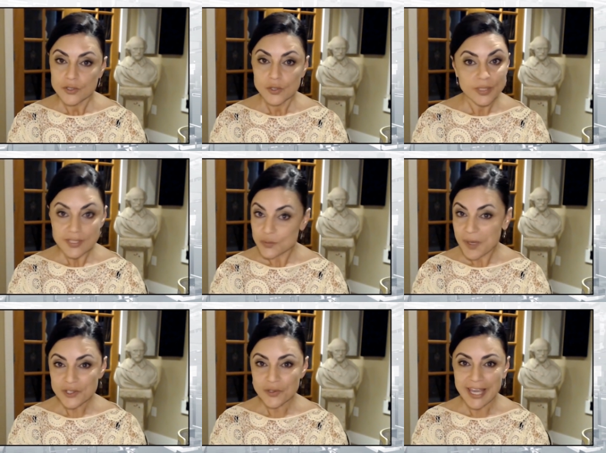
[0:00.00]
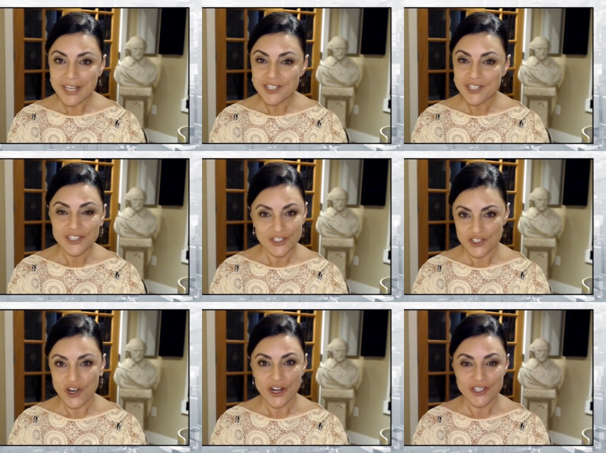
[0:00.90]
So the special agent in
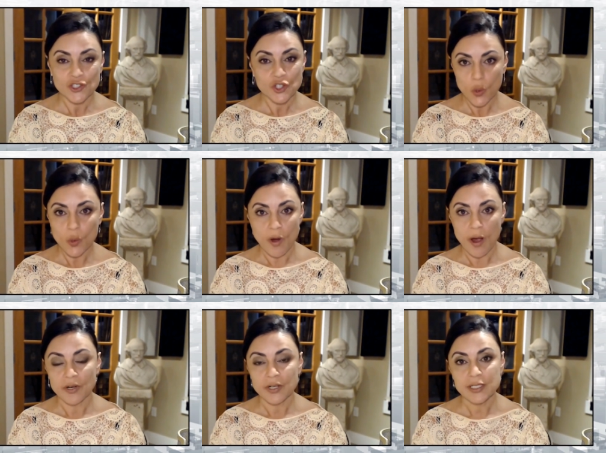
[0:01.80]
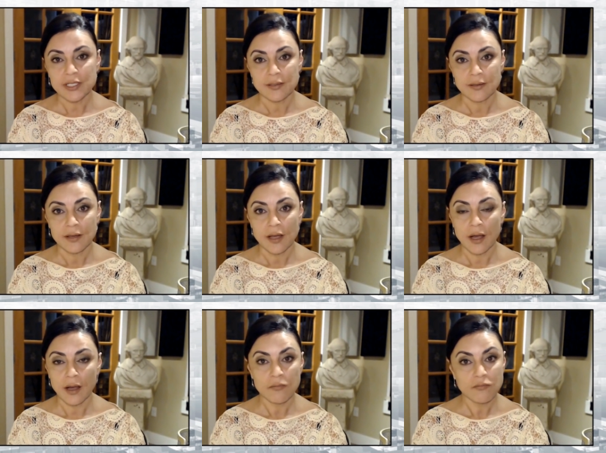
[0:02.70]
charge, Joel Roberts,
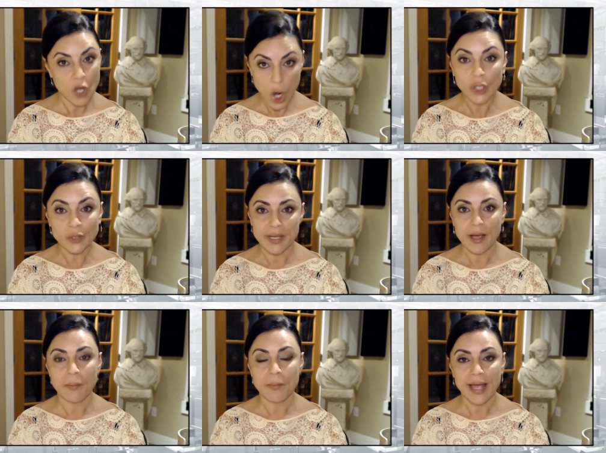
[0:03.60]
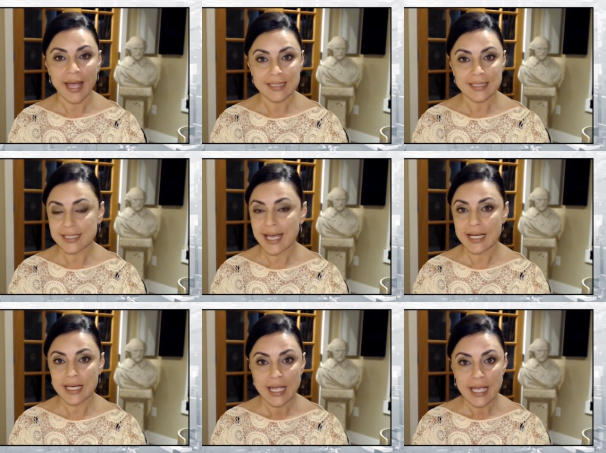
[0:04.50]
uh, called me up and
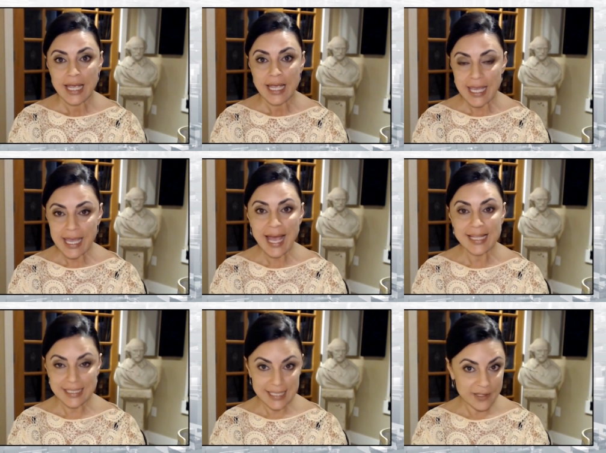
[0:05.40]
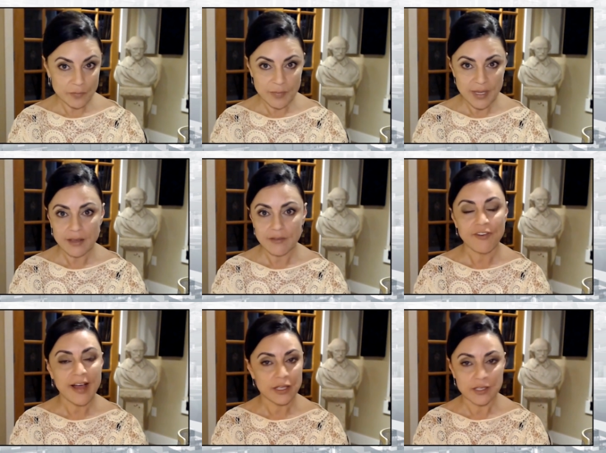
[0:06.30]
said he had sent me
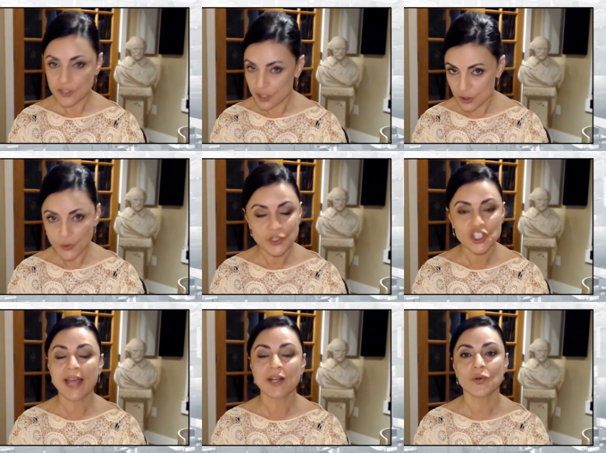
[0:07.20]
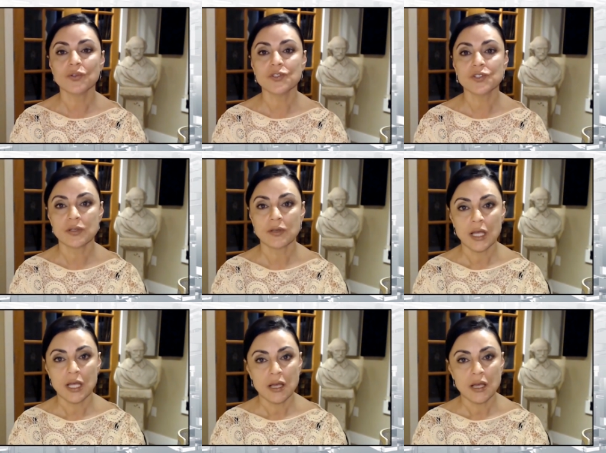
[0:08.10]
via secure channels